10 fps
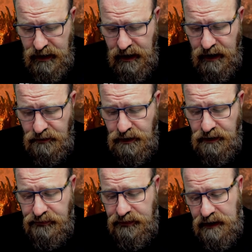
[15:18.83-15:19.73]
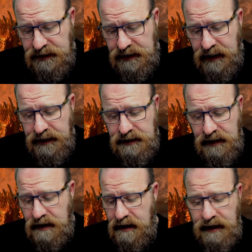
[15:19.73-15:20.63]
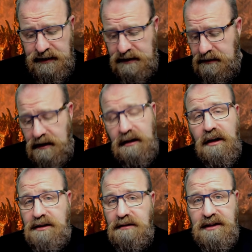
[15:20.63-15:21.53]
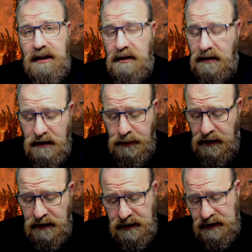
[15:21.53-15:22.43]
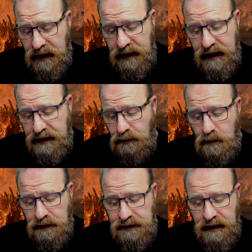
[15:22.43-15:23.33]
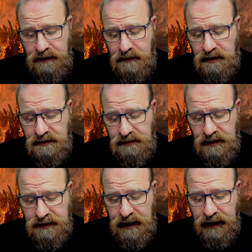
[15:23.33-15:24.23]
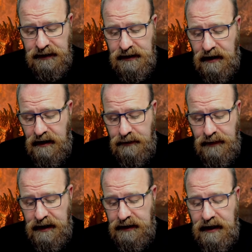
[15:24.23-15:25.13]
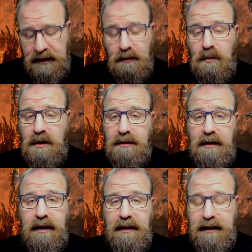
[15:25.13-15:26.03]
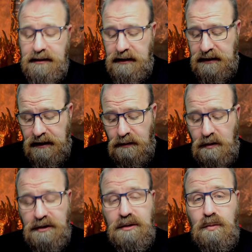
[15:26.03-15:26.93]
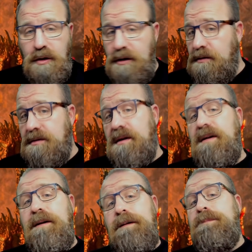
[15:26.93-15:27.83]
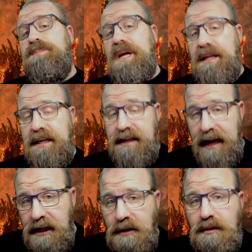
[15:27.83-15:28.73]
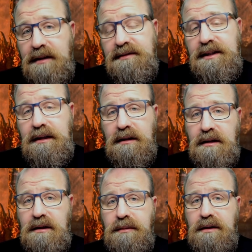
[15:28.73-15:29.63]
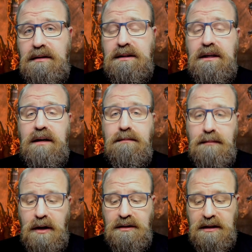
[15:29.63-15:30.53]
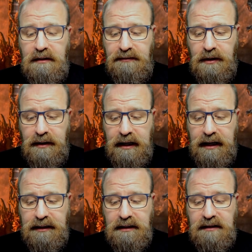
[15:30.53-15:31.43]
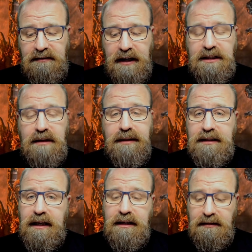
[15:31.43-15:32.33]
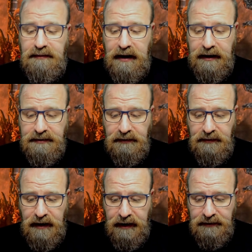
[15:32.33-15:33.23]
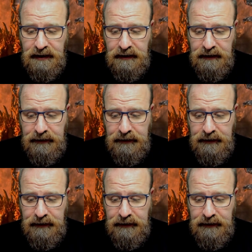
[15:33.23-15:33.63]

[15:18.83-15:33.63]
Rune of Farsight is, as you've seen on the community site, adding 1 to hit rolls for attacks, and adding 1, enhanced is adding 1 to wound. And again, you will have seen on the community site, most of the throwing axes have actually been taken to 5s and 5s.